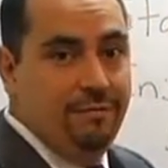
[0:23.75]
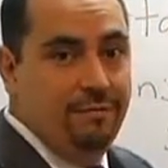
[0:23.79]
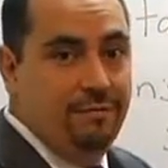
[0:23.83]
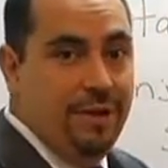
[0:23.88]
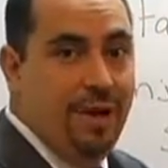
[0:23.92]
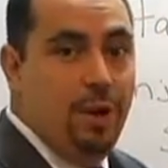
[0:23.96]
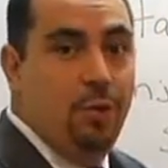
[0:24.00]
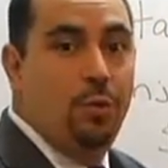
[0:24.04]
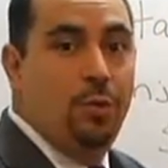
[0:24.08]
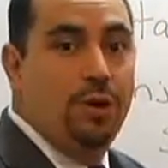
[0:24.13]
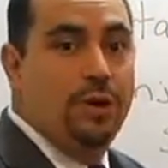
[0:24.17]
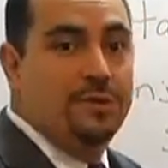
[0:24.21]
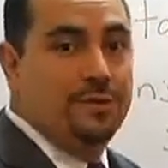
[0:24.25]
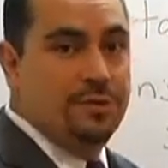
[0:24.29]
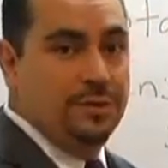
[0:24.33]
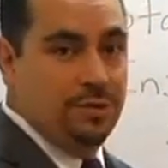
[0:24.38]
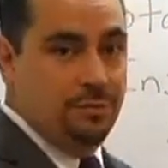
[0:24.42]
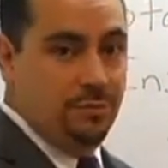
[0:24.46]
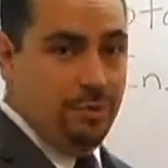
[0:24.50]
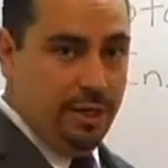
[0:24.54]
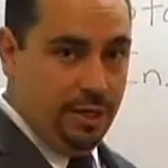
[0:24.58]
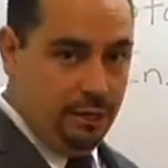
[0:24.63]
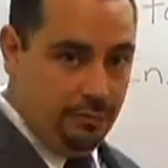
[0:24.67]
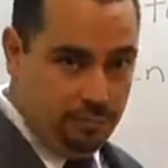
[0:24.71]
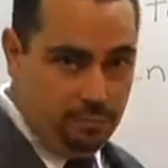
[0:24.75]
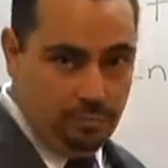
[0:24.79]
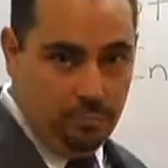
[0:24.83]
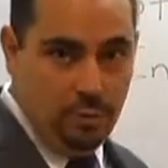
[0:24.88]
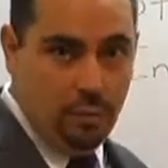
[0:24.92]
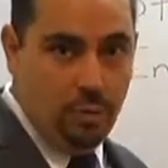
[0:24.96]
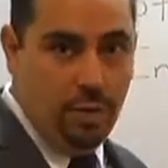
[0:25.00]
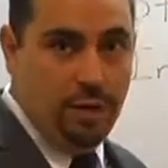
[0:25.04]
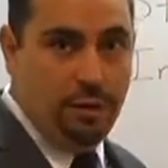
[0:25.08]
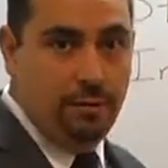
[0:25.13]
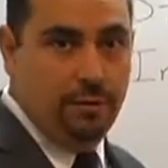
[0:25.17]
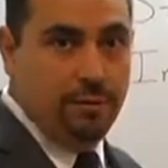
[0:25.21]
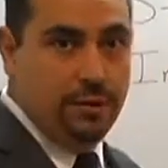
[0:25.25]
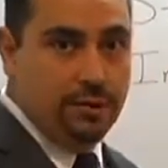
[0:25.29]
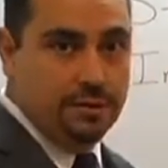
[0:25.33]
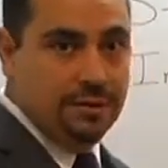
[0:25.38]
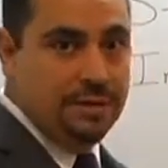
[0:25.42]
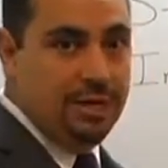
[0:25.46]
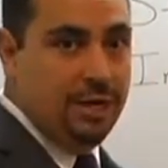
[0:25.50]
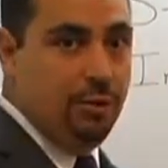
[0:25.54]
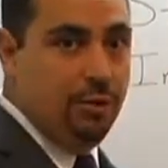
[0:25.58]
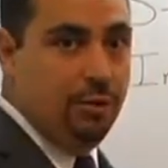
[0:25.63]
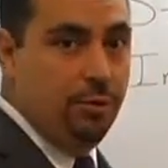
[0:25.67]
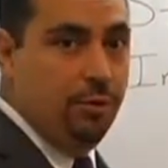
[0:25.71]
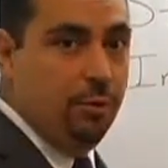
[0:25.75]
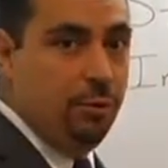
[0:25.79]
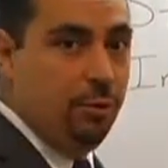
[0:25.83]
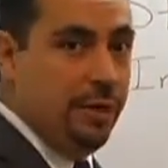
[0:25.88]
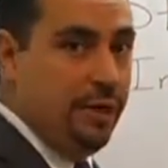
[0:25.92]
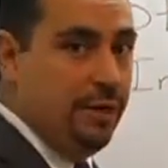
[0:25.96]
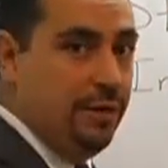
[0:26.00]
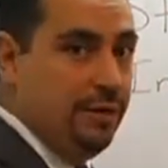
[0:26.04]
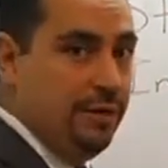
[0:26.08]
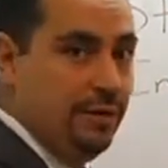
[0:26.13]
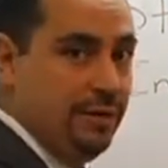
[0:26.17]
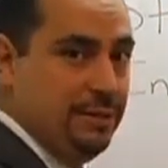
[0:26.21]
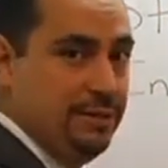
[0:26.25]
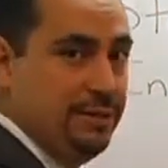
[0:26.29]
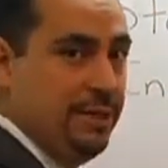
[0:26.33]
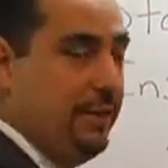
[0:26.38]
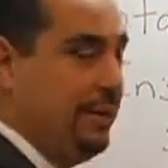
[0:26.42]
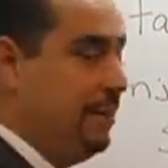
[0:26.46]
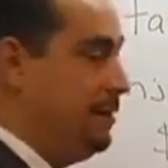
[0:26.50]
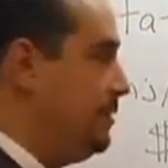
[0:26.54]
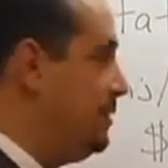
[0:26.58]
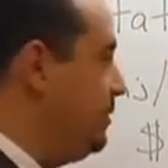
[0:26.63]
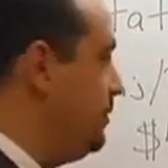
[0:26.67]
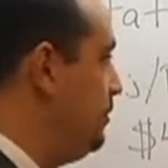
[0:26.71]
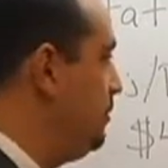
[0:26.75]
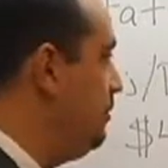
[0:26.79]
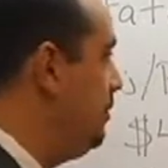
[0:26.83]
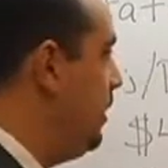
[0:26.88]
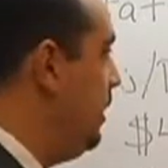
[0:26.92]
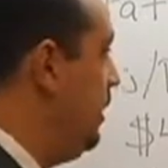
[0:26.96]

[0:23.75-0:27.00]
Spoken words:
Now, what does this mean? Well, this is how it would read in a sentence.